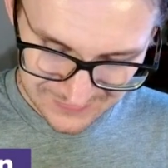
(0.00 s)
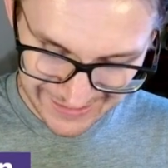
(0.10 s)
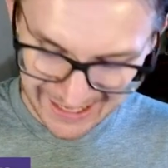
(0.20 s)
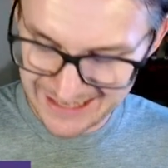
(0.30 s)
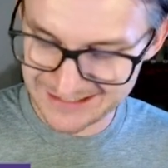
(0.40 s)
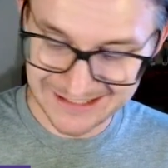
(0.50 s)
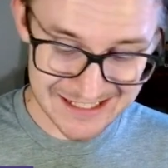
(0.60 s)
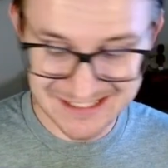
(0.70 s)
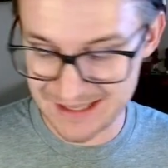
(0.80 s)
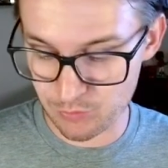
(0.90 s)

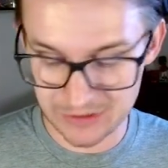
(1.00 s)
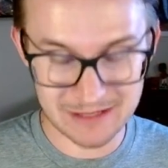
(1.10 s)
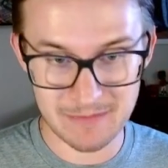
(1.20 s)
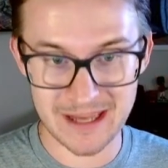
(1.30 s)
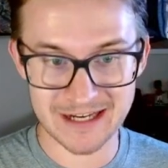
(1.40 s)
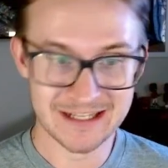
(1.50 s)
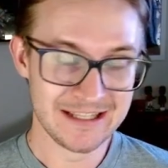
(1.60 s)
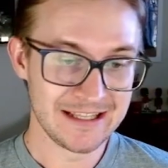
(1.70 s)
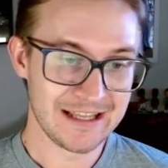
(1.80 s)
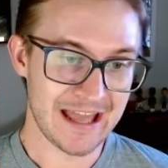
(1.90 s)
unless they really make
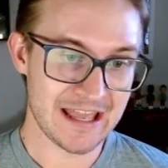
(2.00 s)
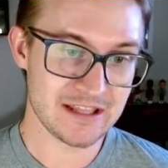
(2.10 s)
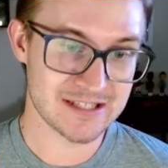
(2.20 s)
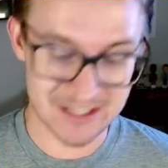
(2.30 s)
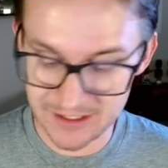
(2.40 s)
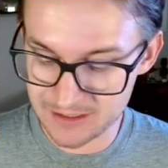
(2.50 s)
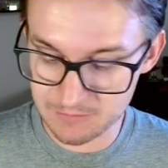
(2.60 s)
a sudden